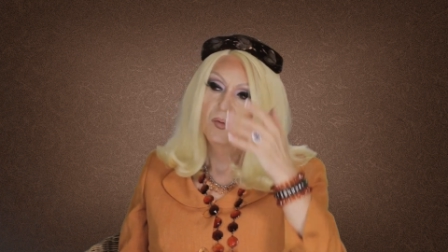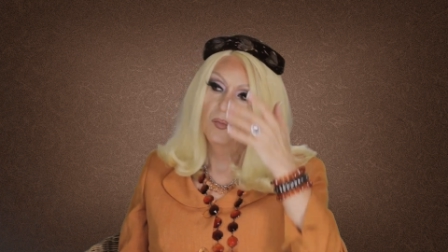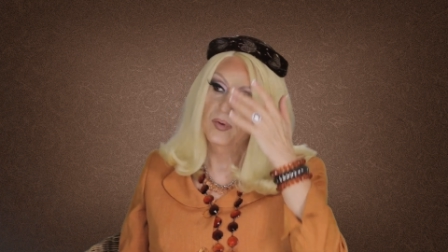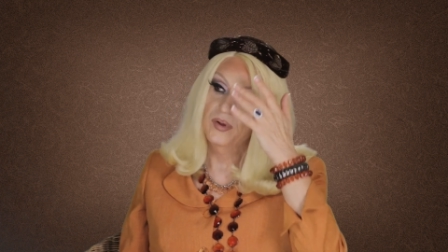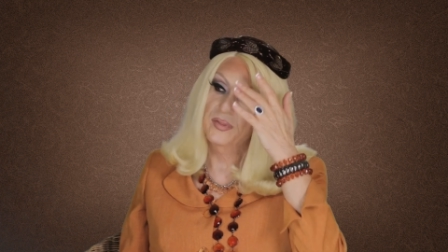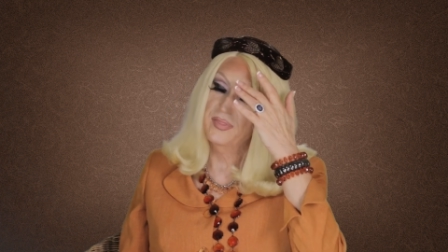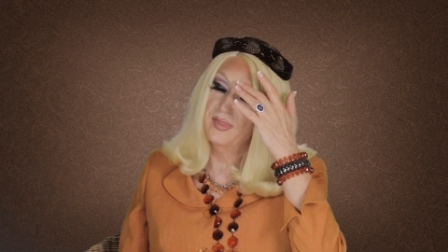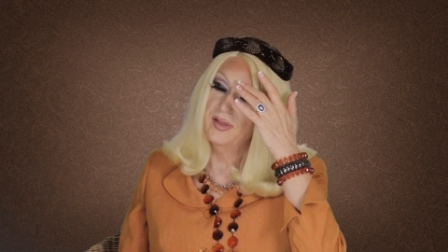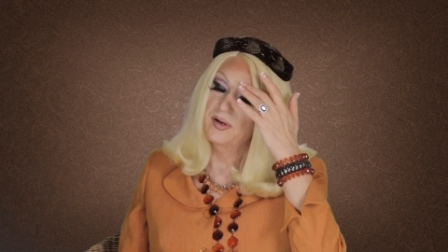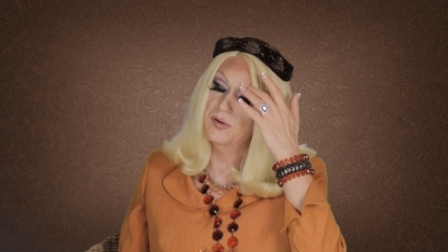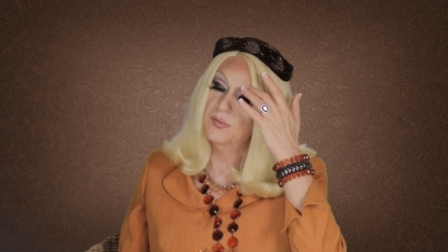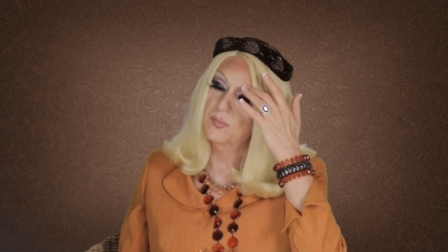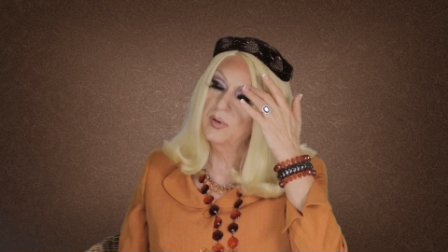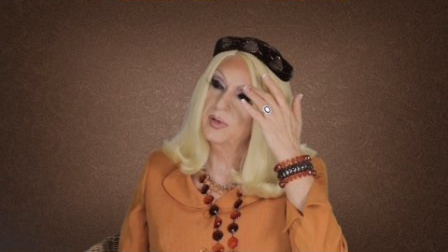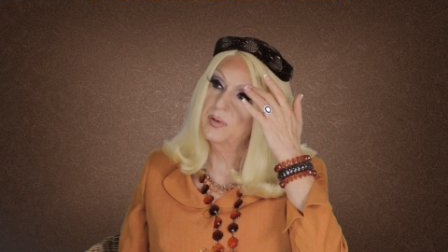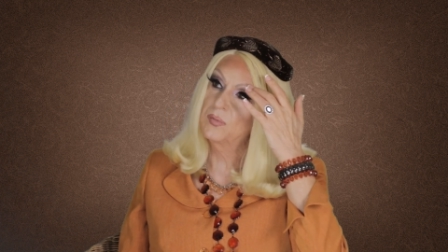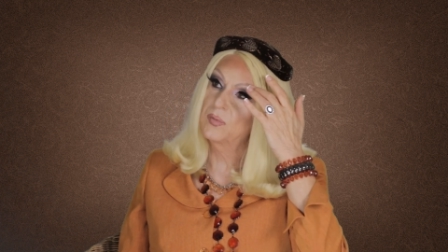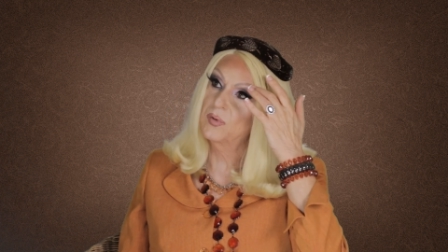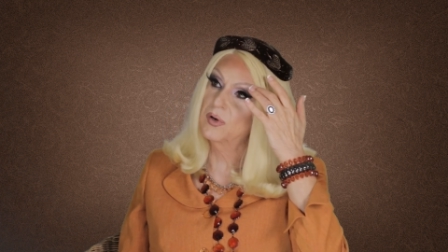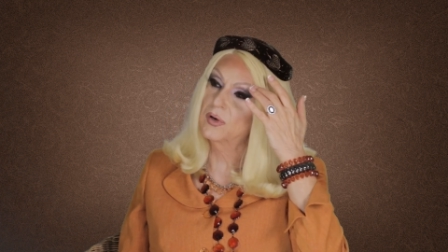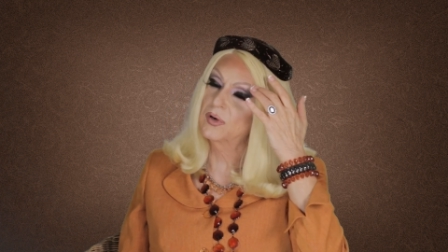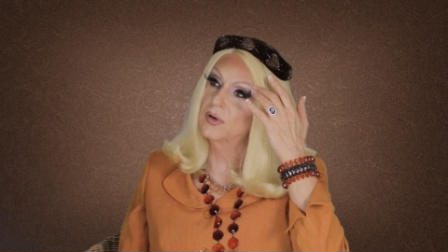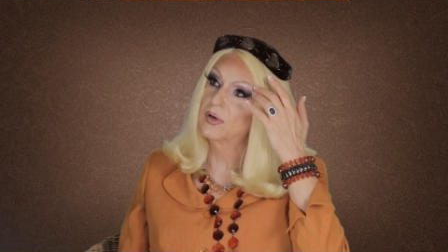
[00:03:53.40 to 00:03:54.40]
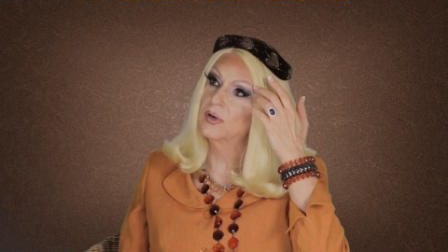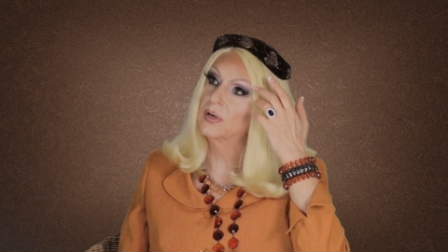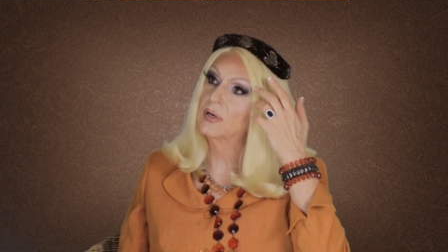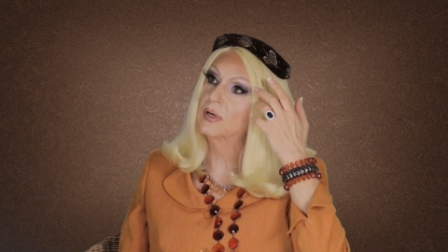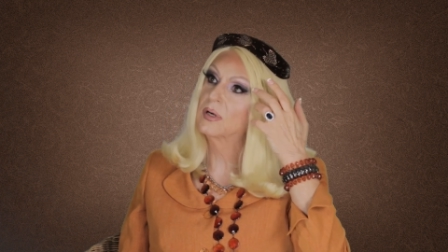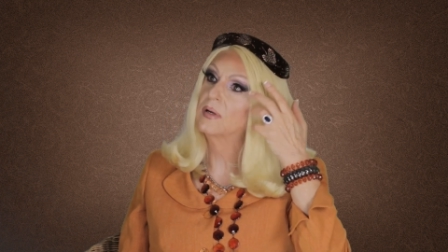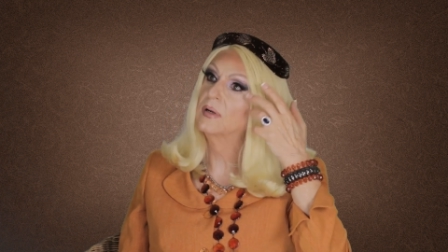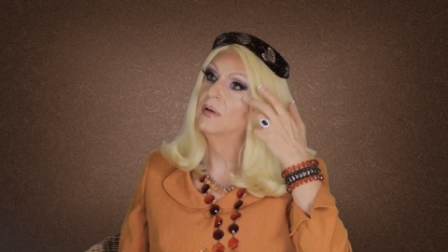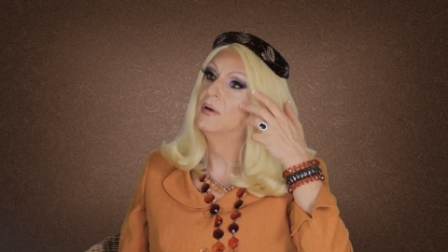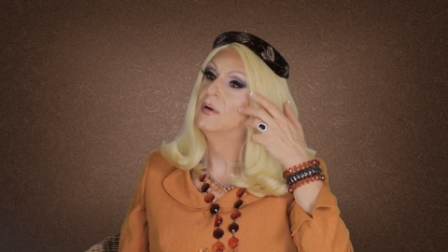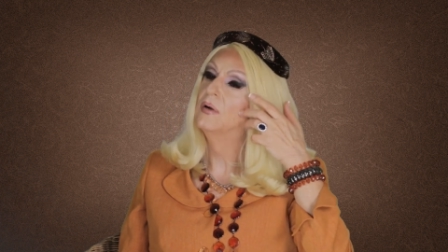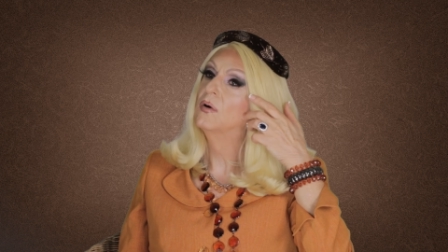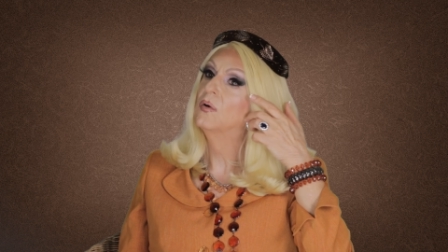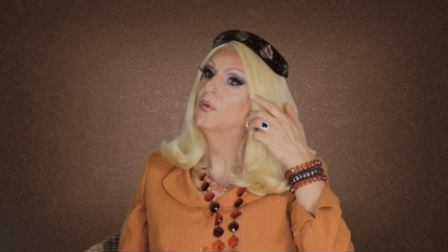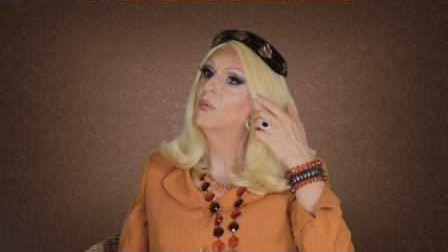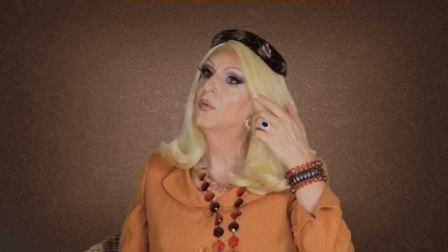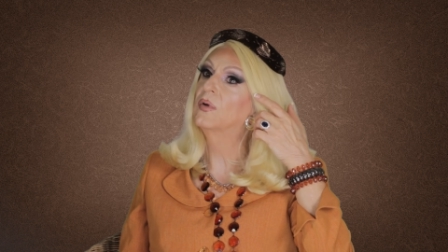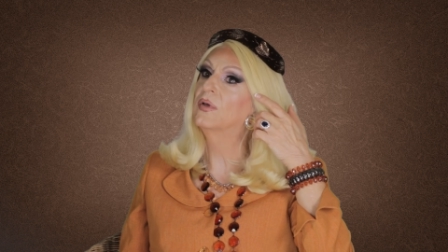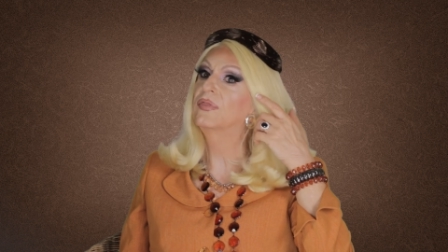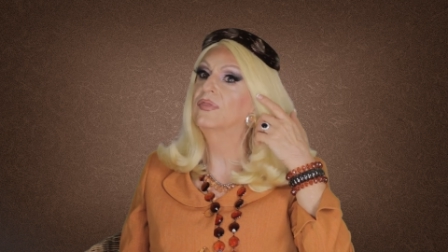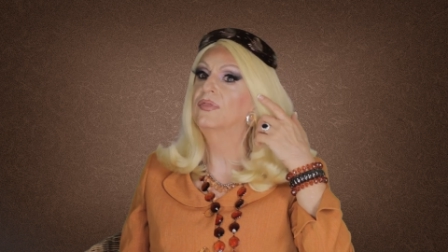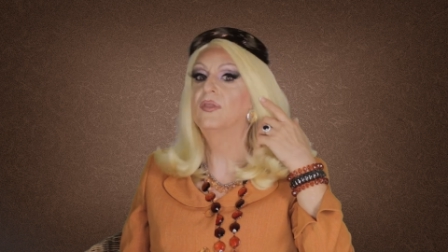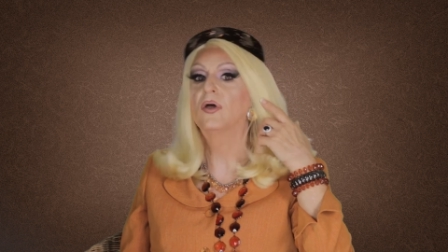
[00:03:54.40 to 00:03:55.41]
Well, there we were
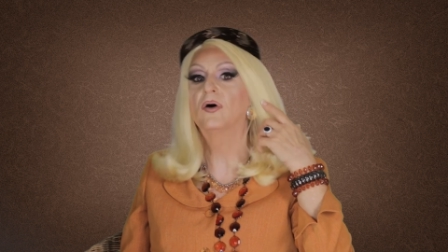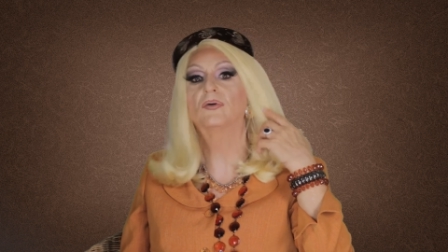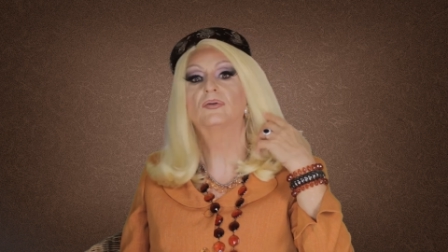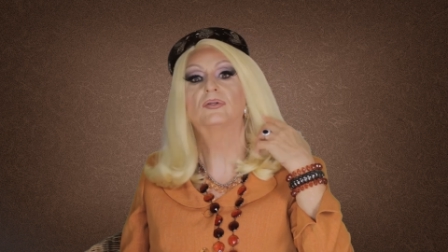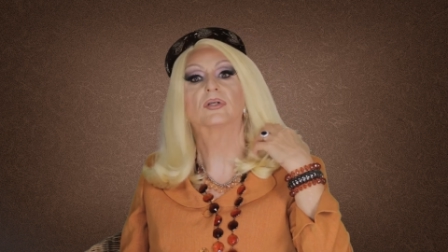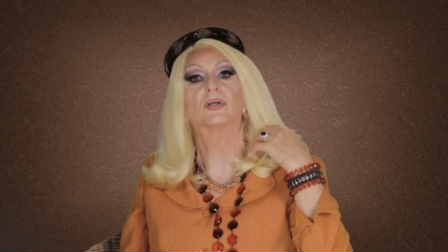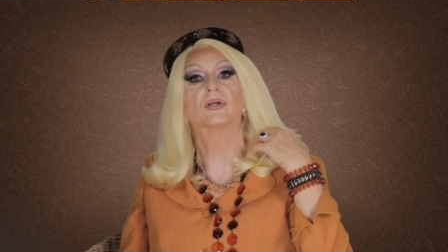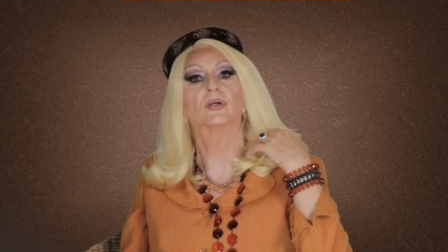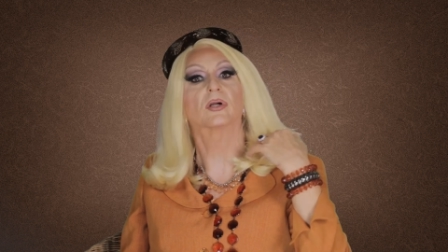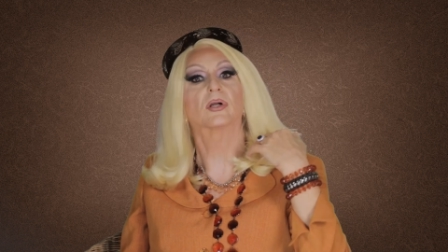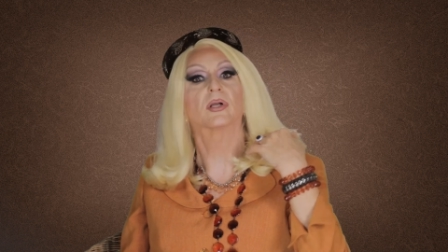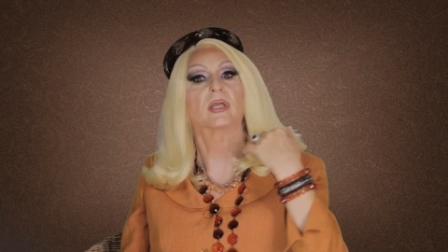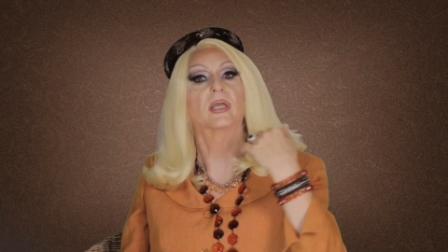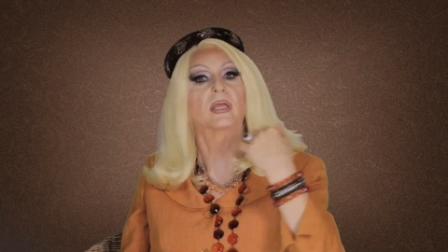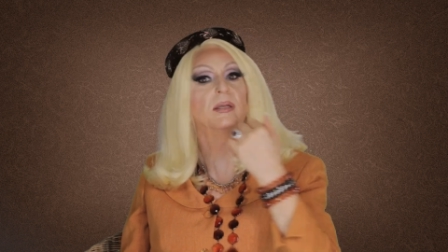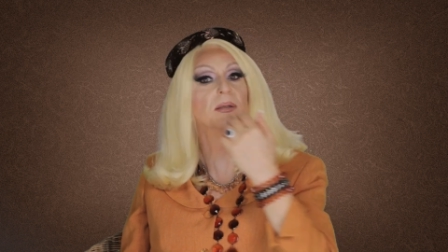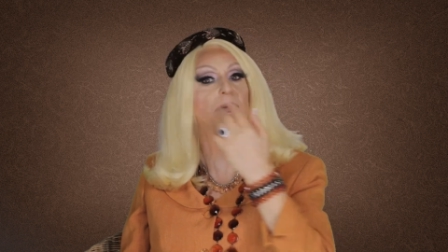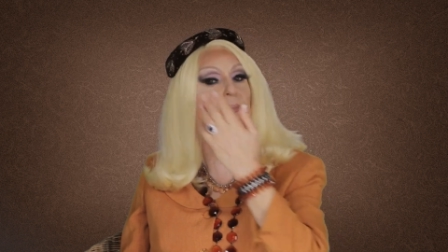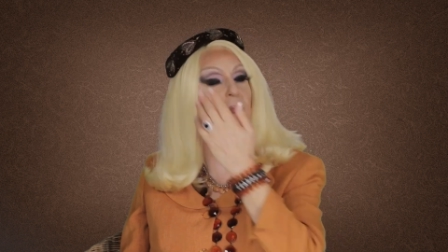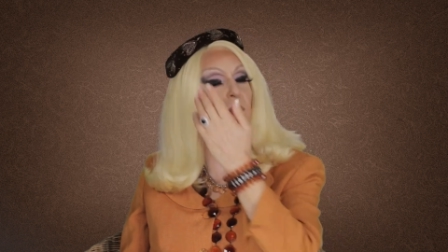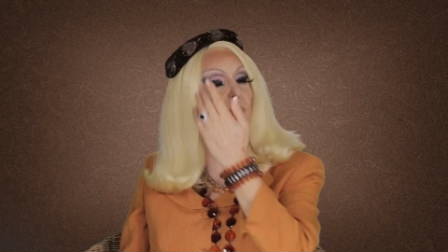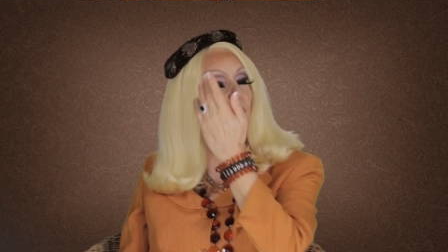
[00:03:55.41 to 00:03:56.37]
with no turkey,